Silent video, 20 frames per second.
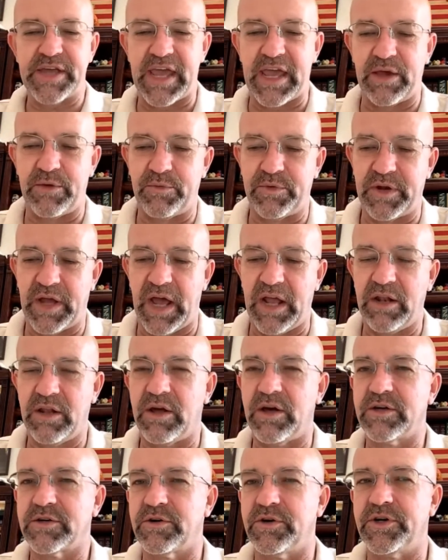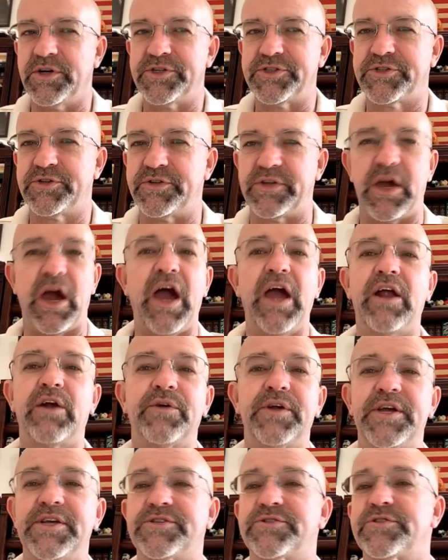and when I log on to the
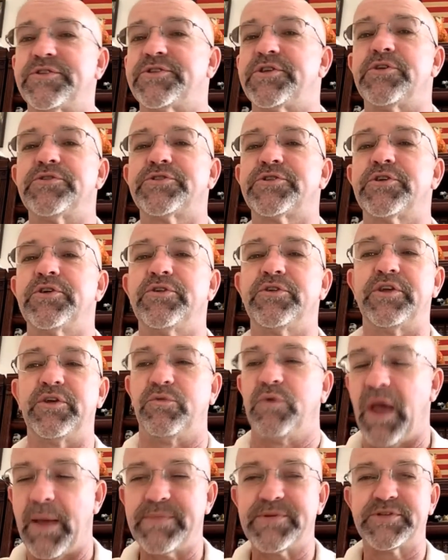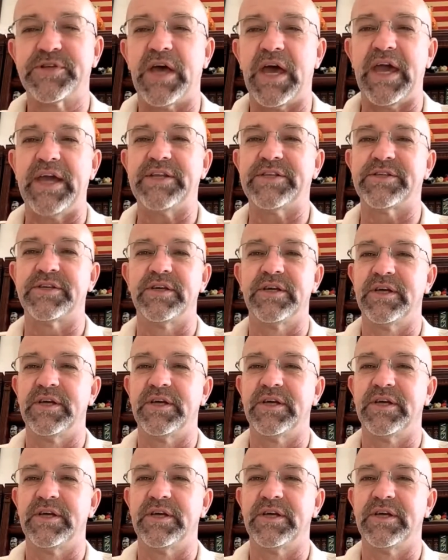IRS or the Social Security website,